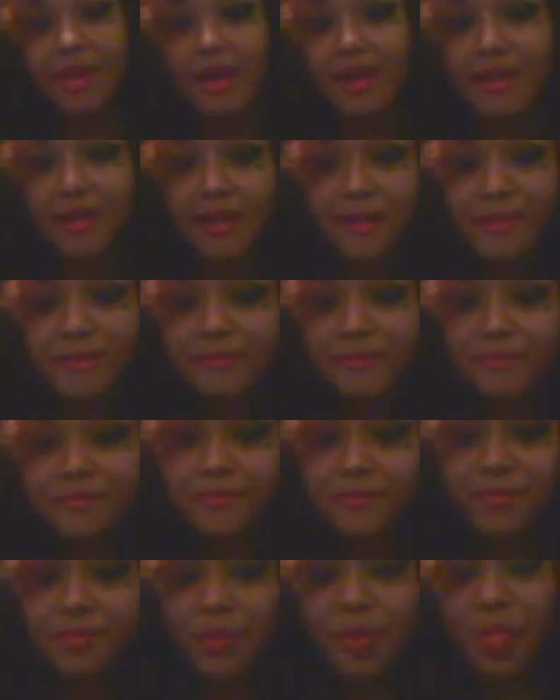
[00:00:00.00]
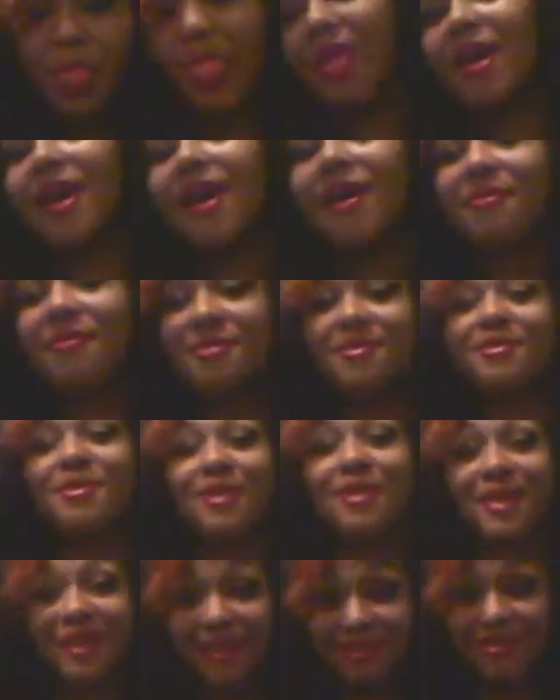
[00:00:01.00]
And then I was just
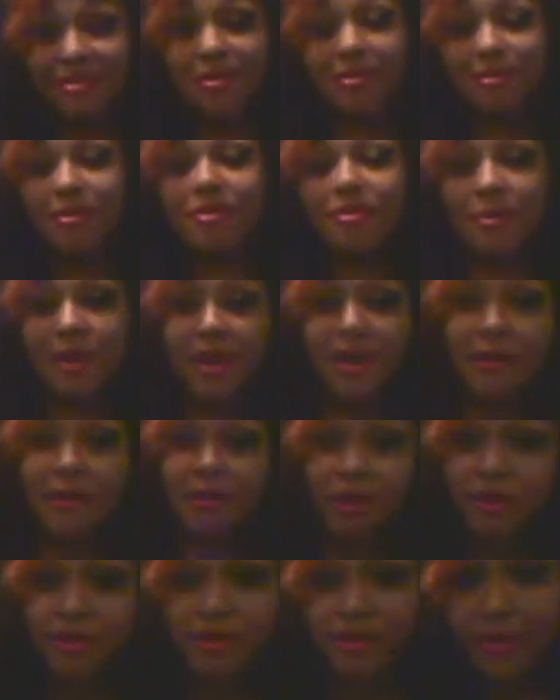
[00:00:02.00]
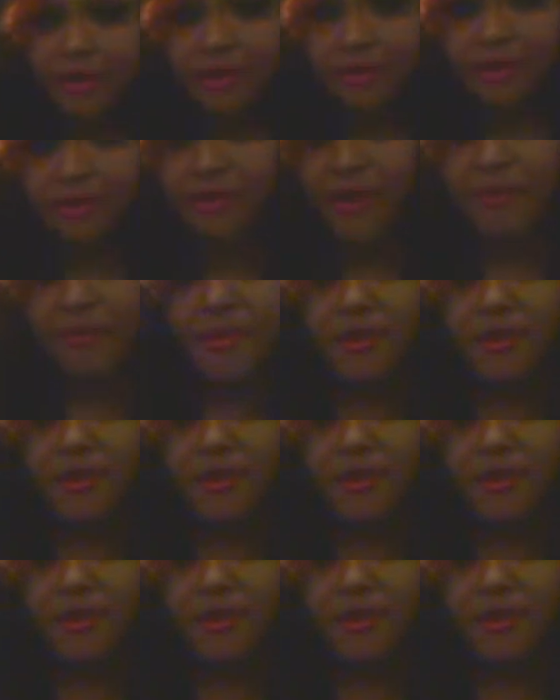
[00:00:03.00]
like, so I had to pause the video for 5